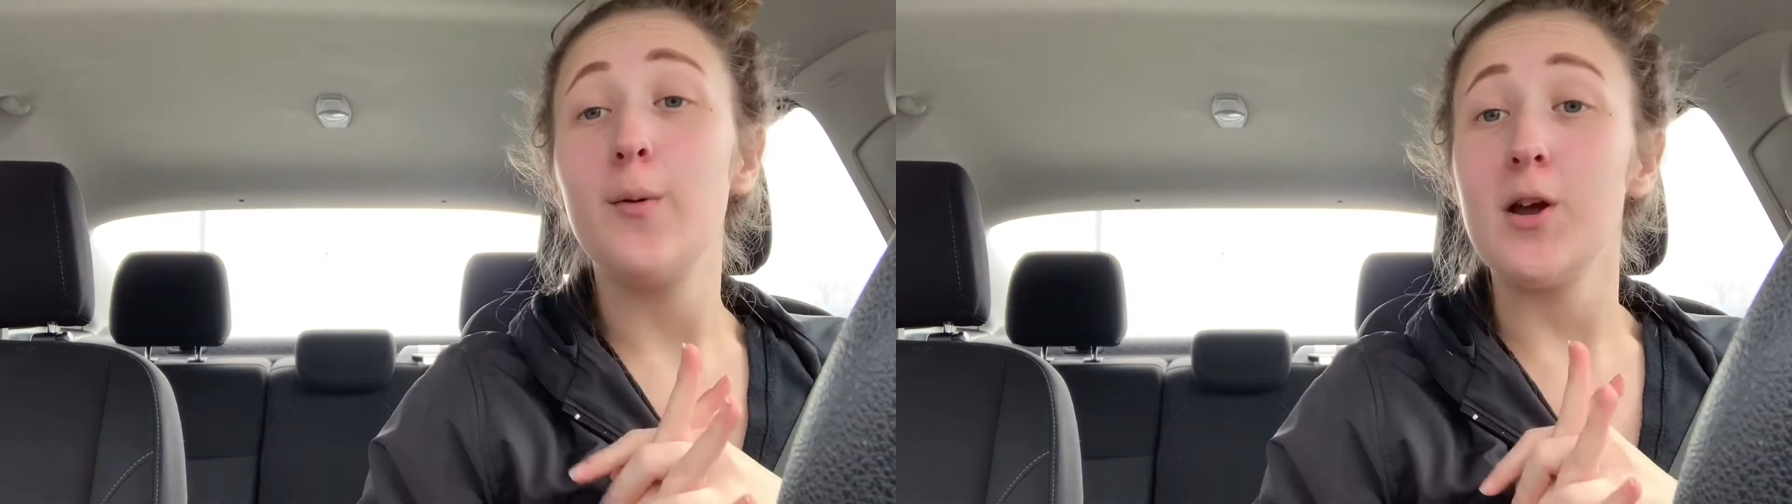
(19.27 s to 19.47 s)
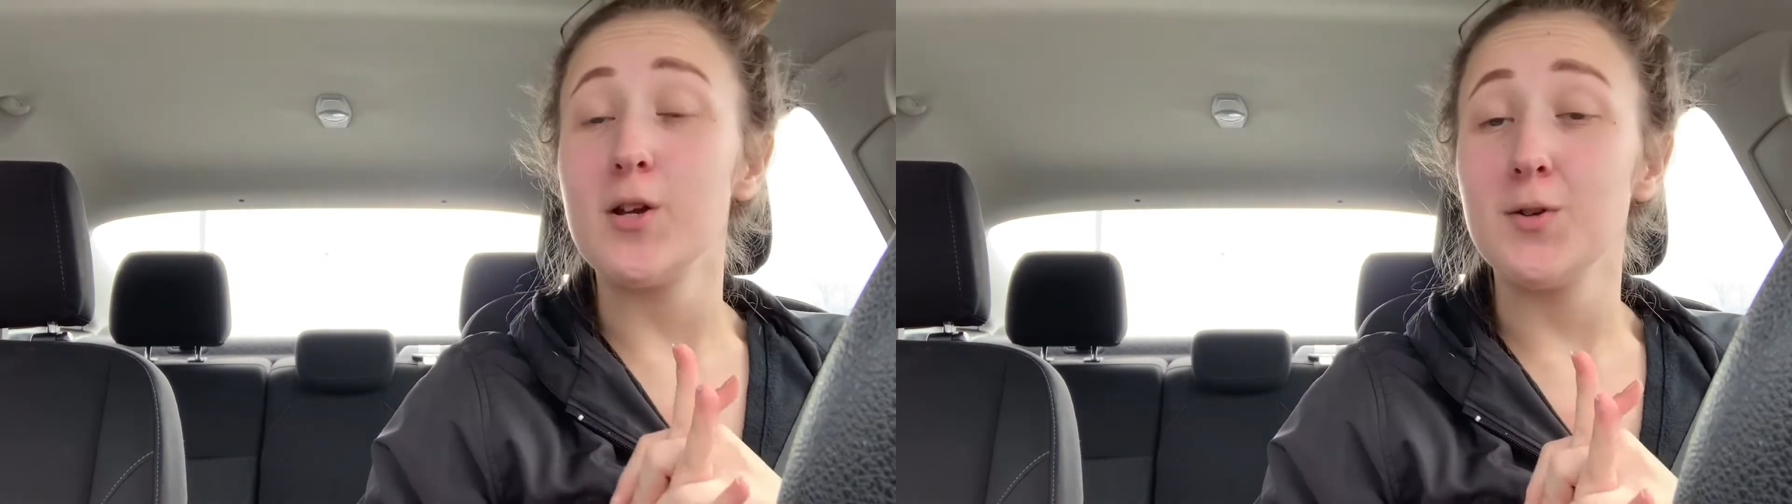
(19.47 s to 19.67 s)

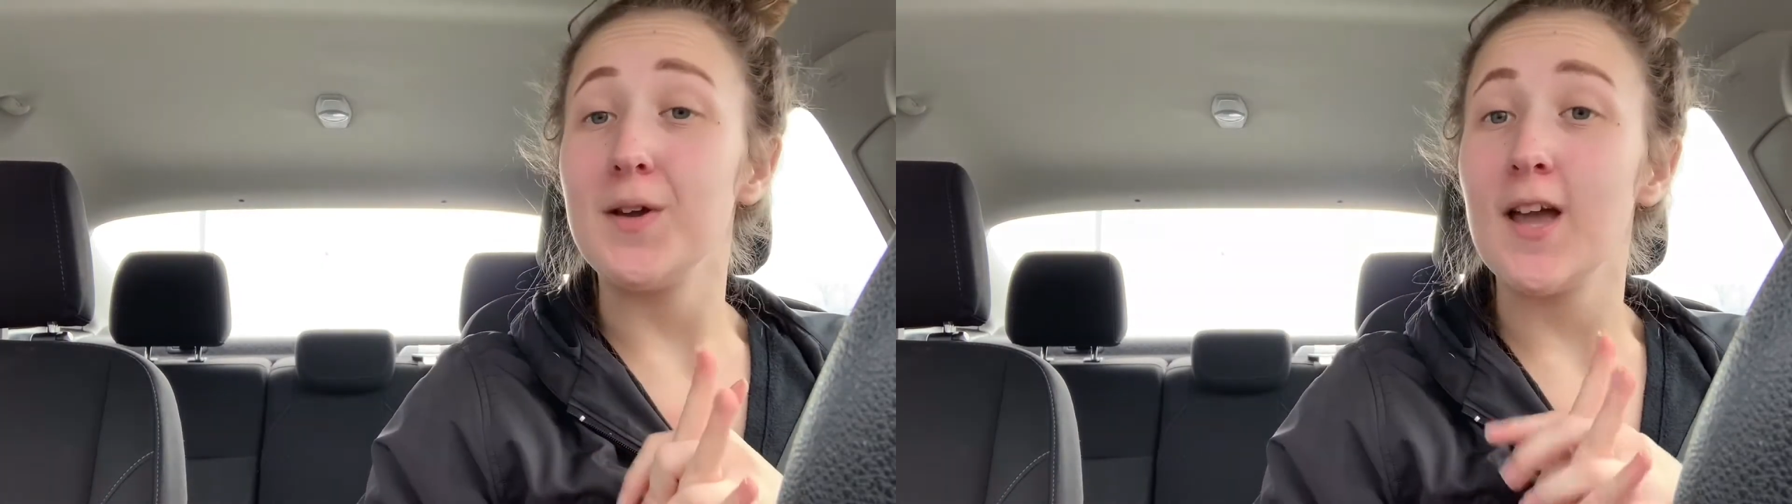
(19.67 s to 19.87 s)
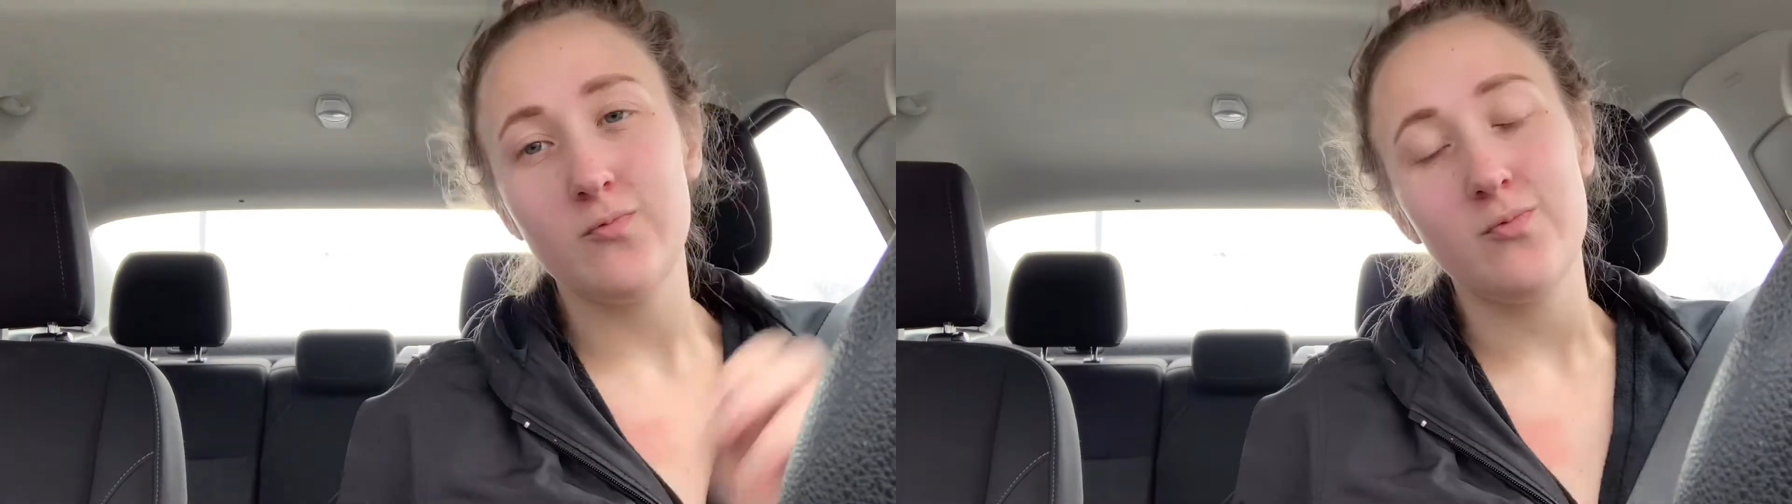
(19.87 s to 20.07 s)
We are
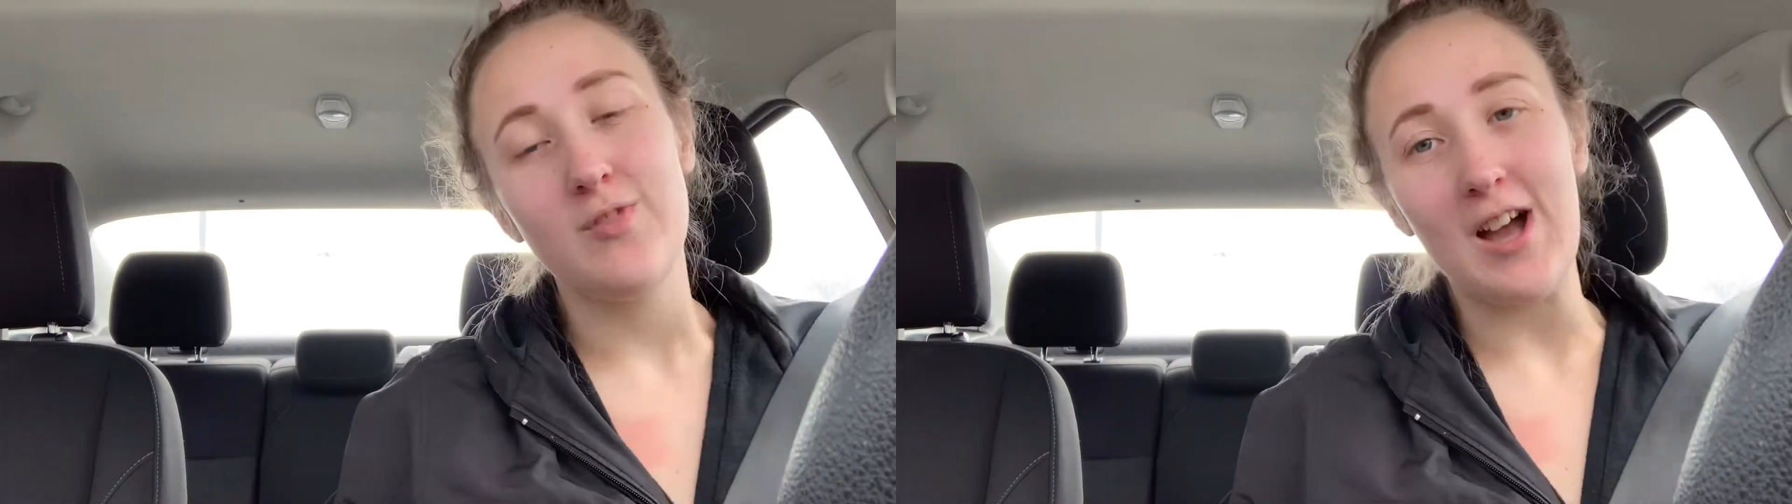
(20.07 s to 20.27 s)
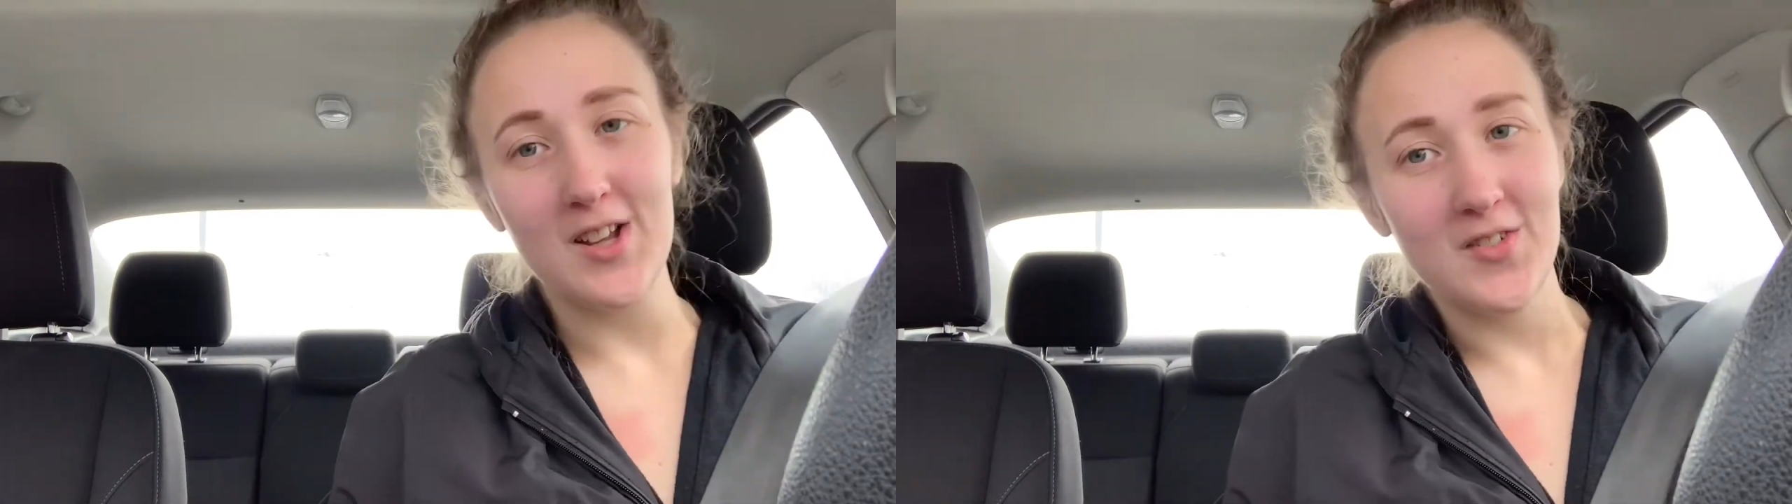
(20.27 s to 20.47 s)
doing
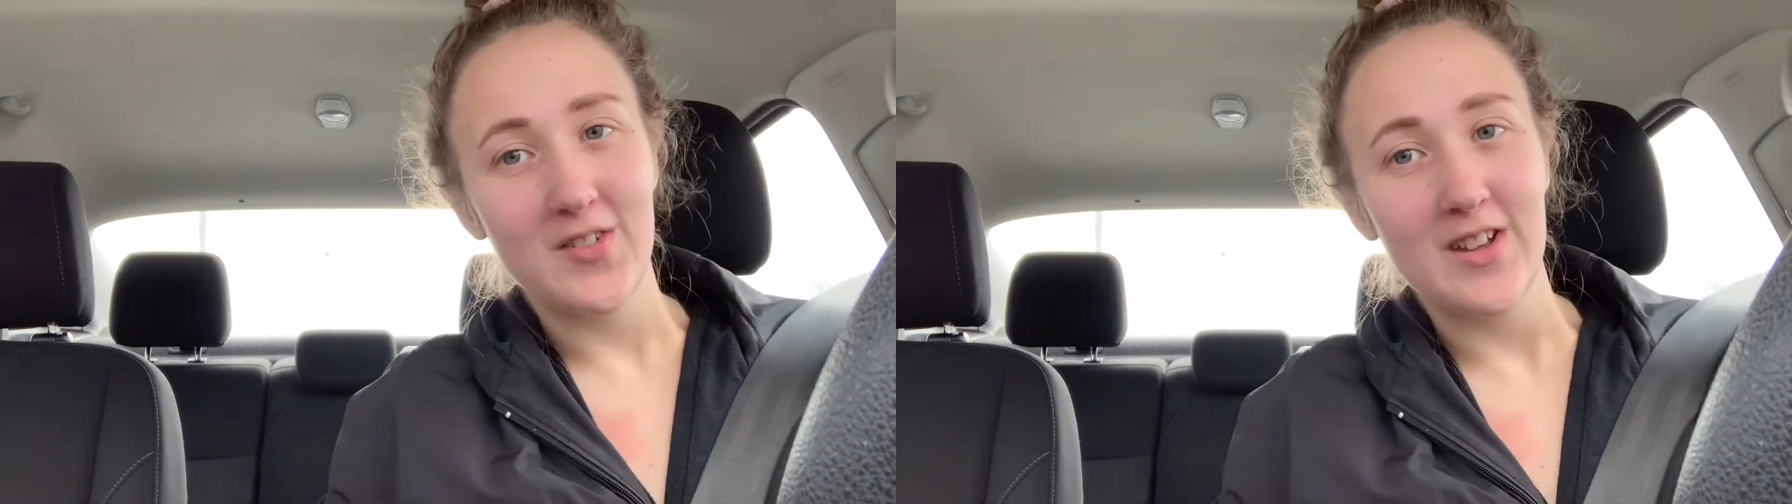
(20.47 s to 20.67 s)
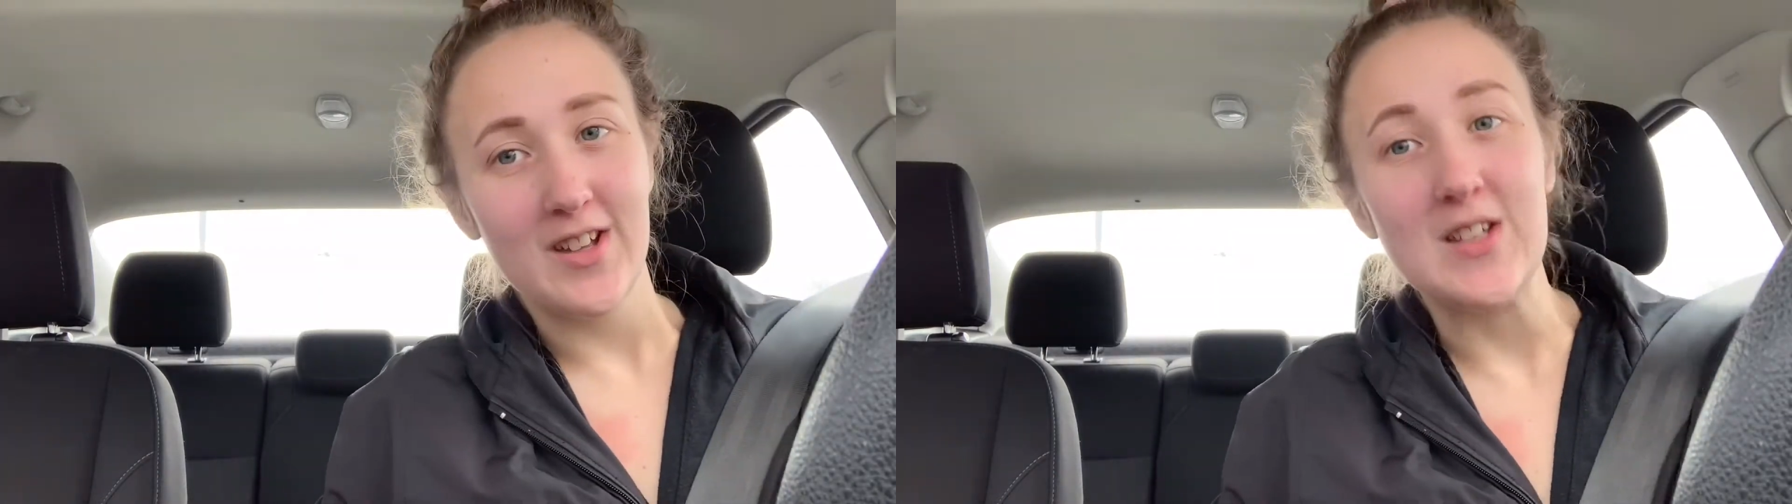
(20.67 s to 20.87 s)
Value
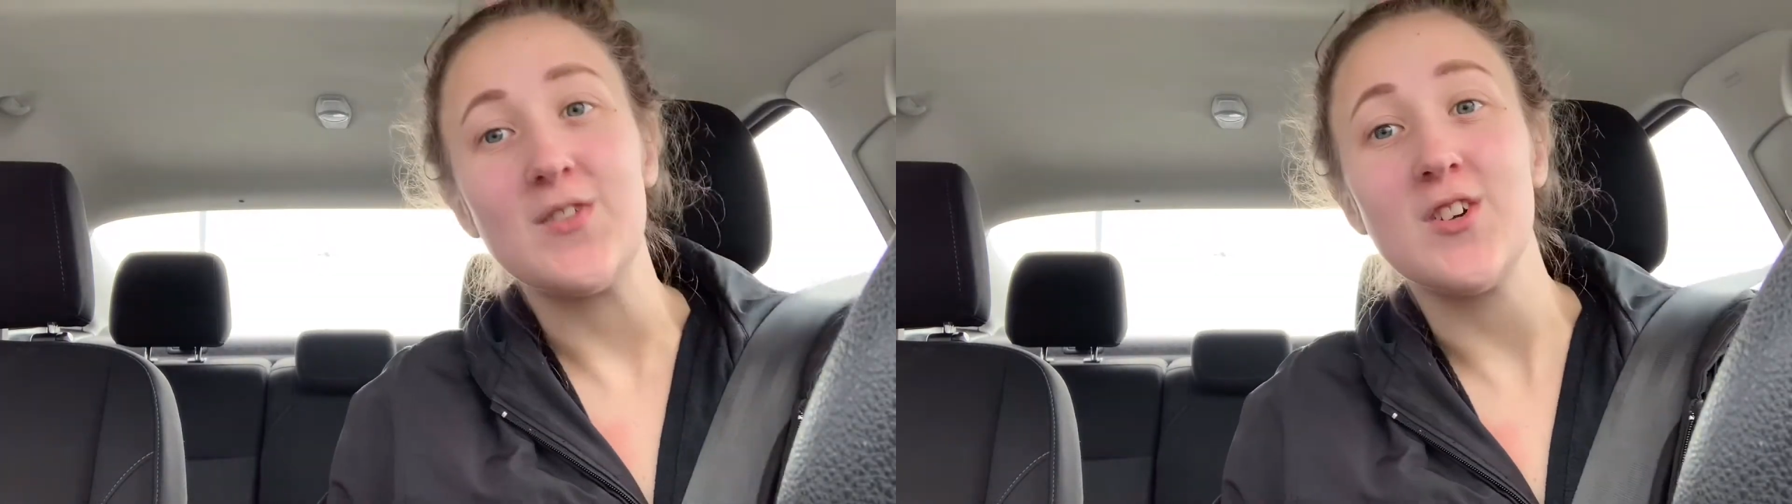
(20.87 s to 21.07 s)
Village